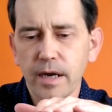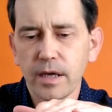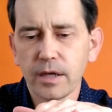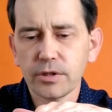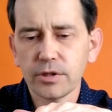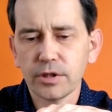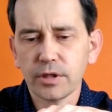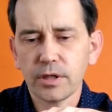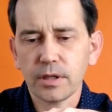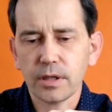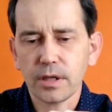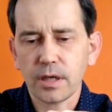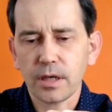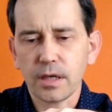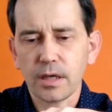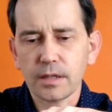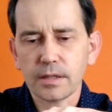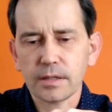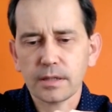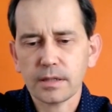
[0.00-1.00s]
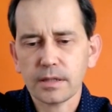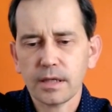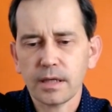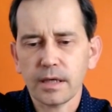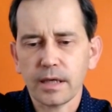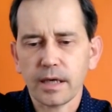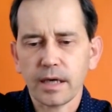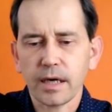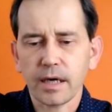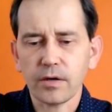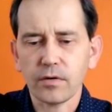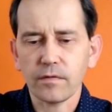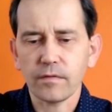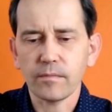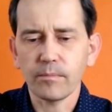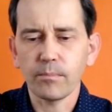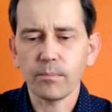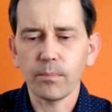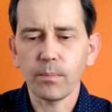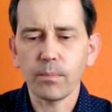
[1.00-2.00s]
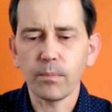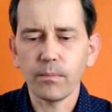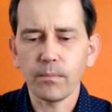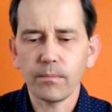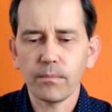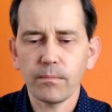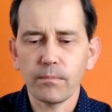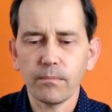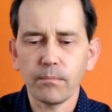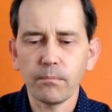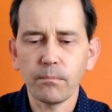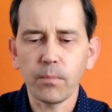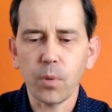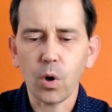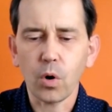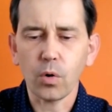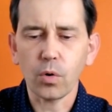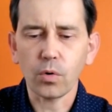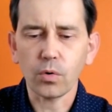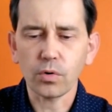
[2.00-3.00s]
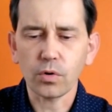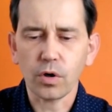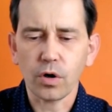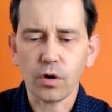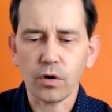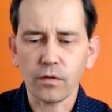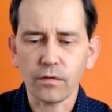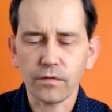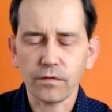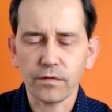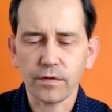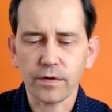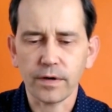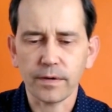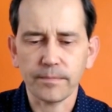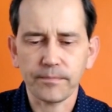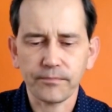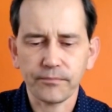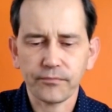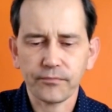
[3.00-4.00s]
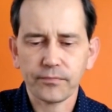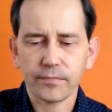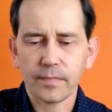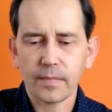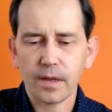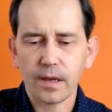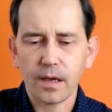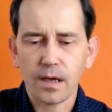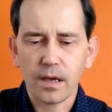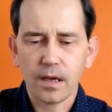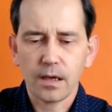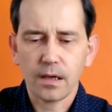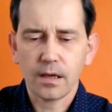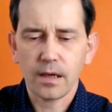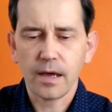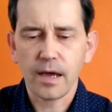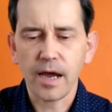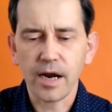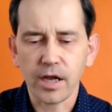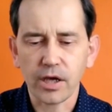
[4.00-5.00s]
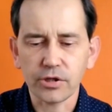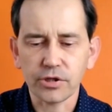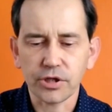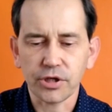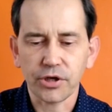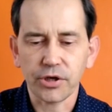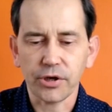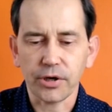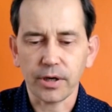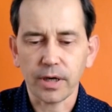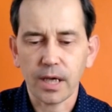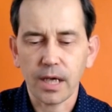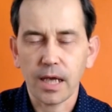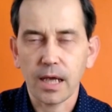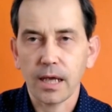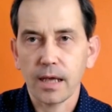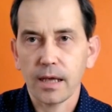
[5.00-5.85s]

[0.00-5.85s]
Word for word: energy is in a kind of ball of uh, energy here,